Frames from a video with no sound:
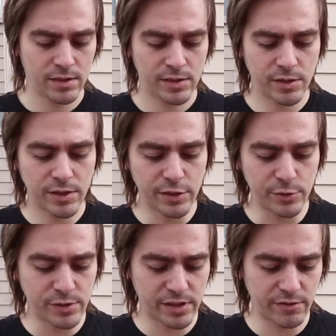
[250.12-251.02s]
Tony
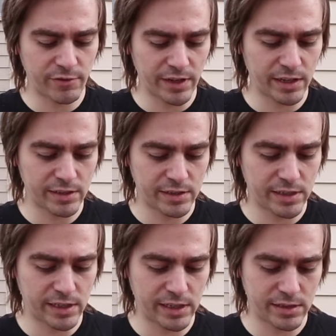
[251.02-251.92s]
used the van to
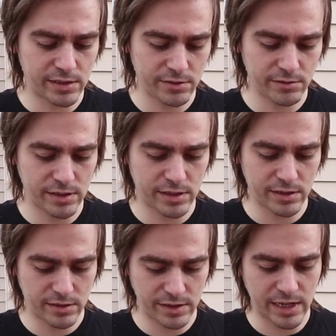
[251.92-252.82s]
get
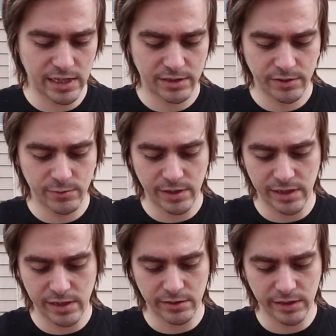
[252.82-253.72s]
to Nashville, where he
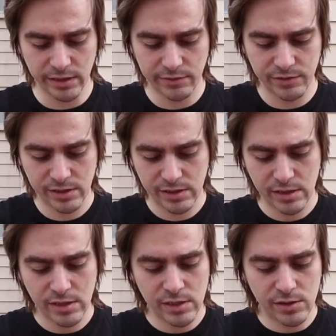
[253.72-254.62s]
now lives.
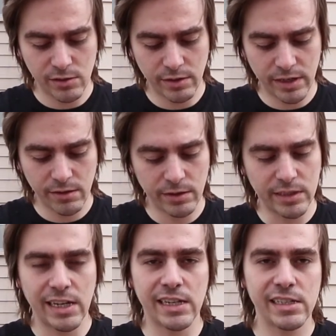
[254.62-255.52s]
So I can't really
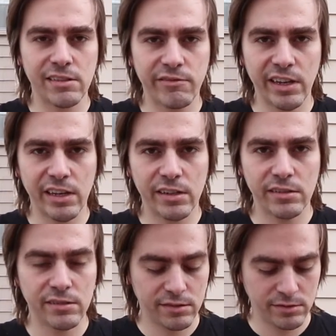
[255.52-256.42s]
test the van.
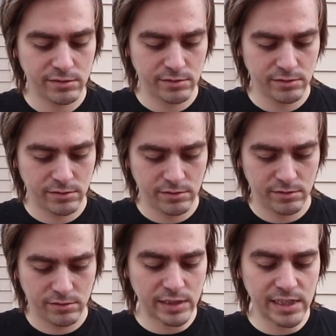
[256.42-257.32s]

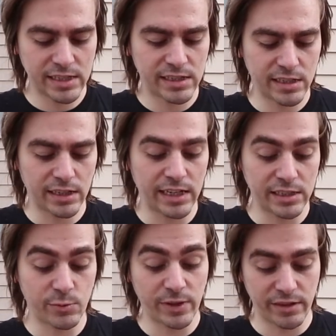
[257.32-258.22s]
Test the
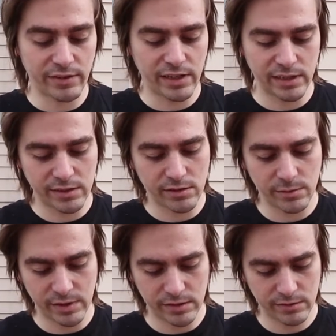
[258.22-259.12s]
lights with the van, that's what
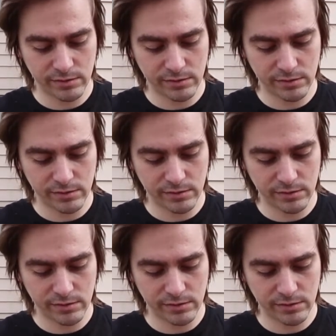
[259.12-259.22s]
I mean.